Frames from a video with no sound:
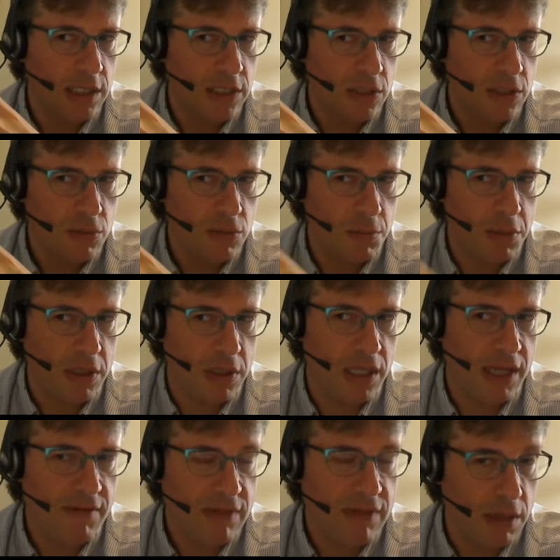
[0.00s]
to
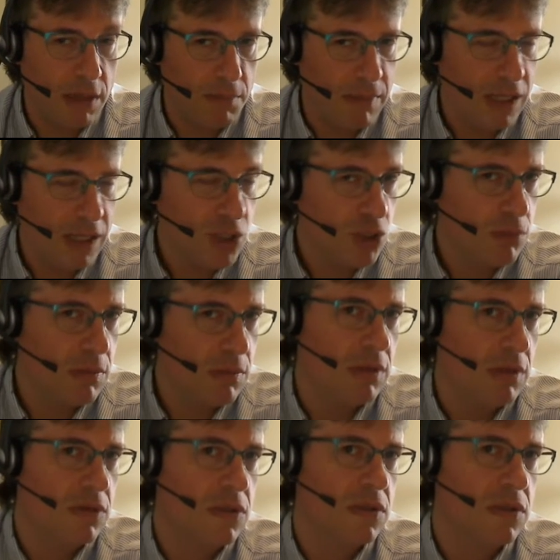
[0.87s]
believe that the
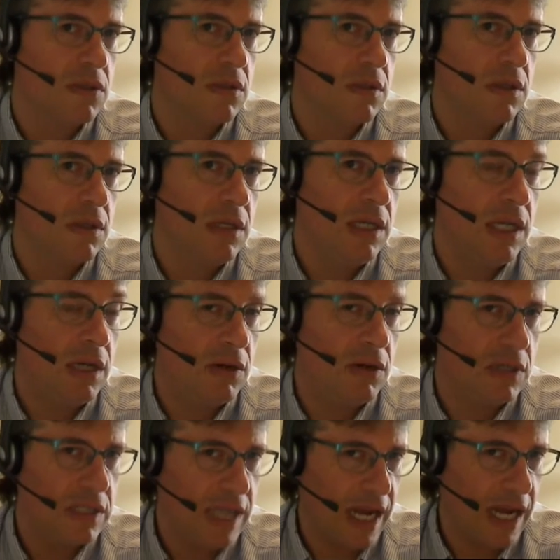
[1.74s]
measurements
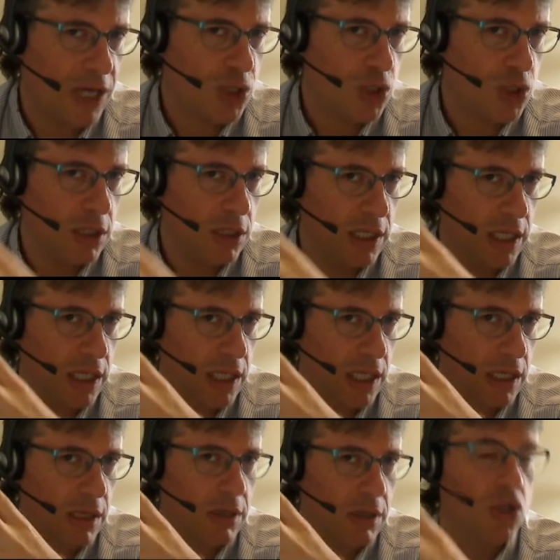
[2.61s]
here is
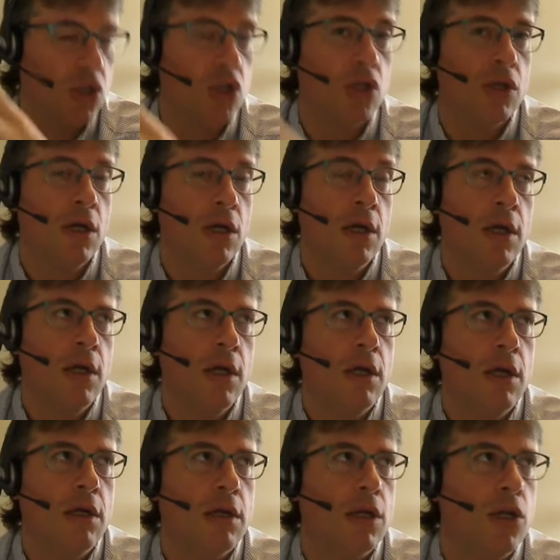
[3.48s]
actually
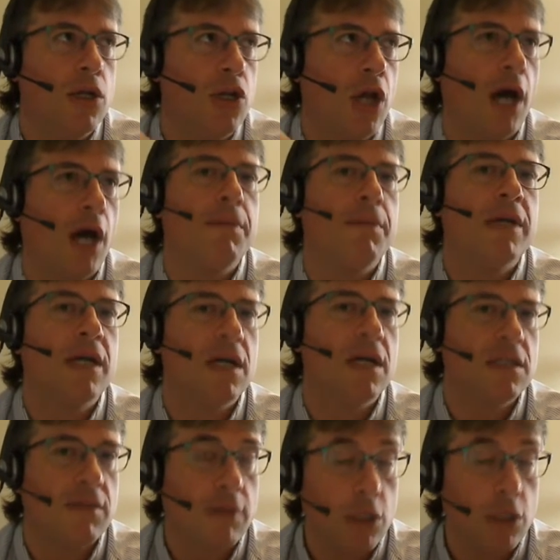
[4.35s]
not
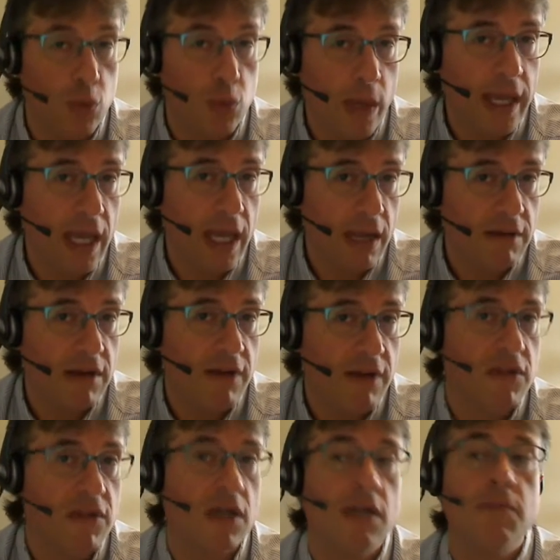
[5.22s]
because of the tweaking
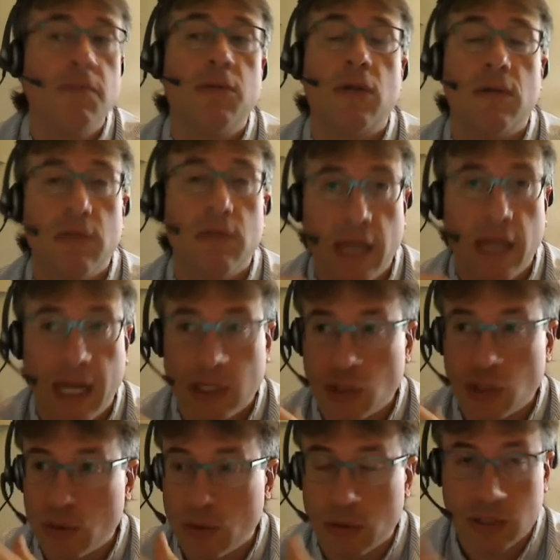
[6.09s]
they've done, but the
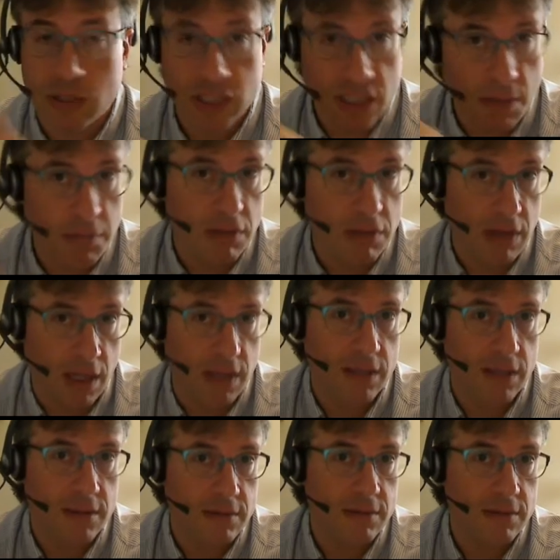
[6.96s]
actual something
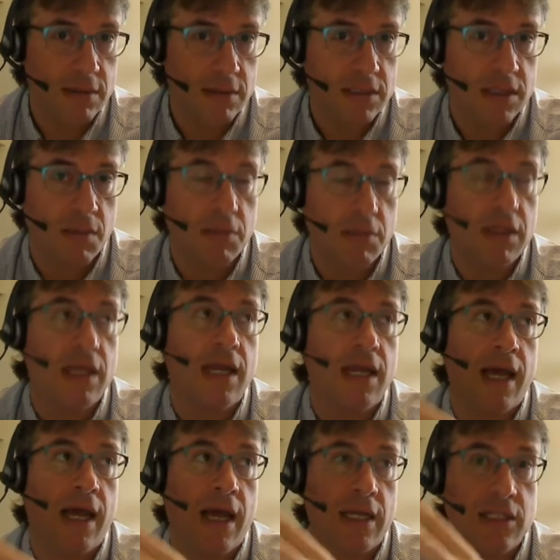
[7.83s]

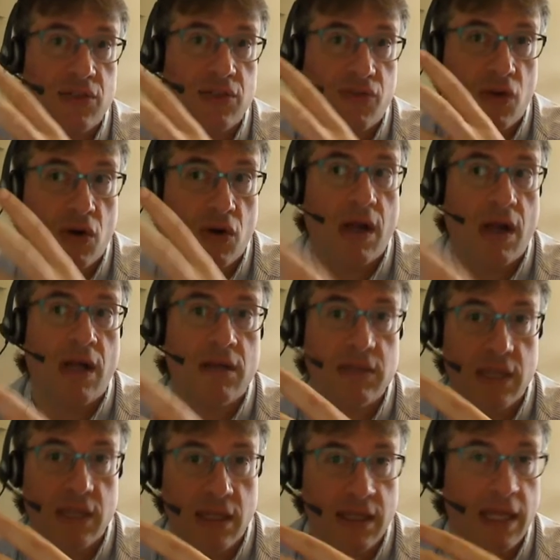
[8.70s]
as far
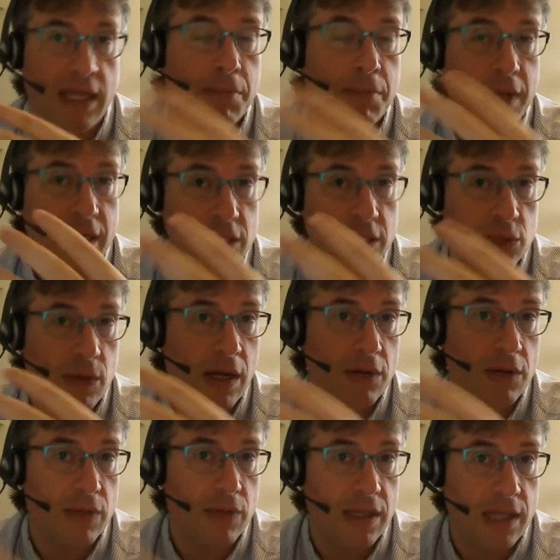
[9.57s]
as that plays
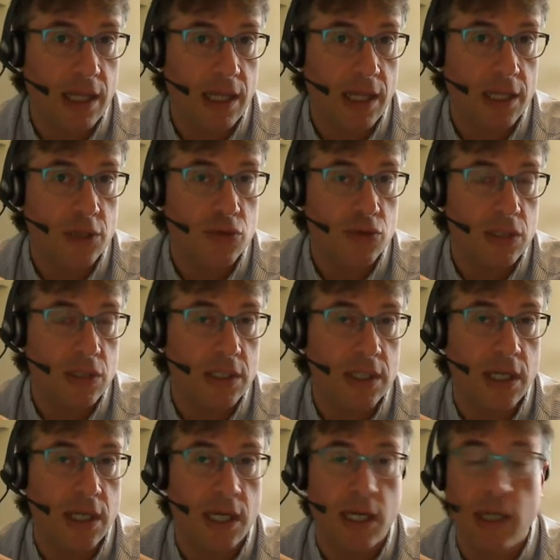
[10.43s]
around with the
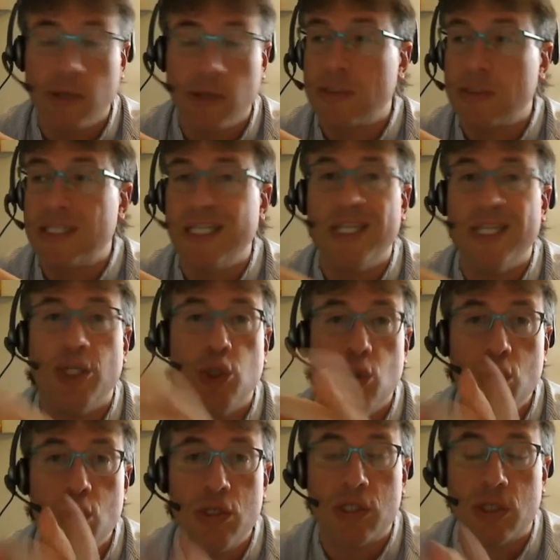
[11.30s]
electricity
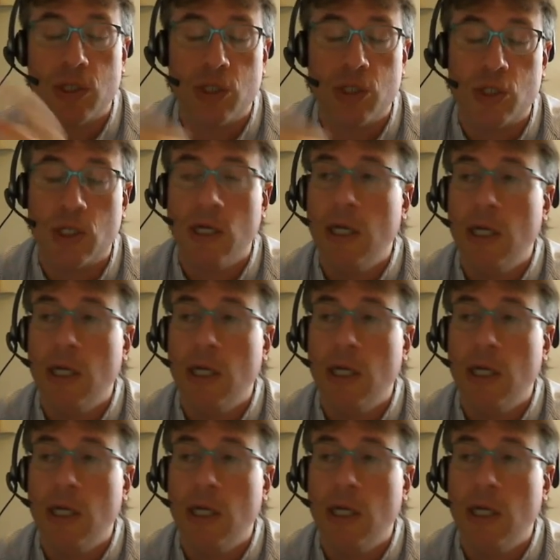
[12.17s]
usage.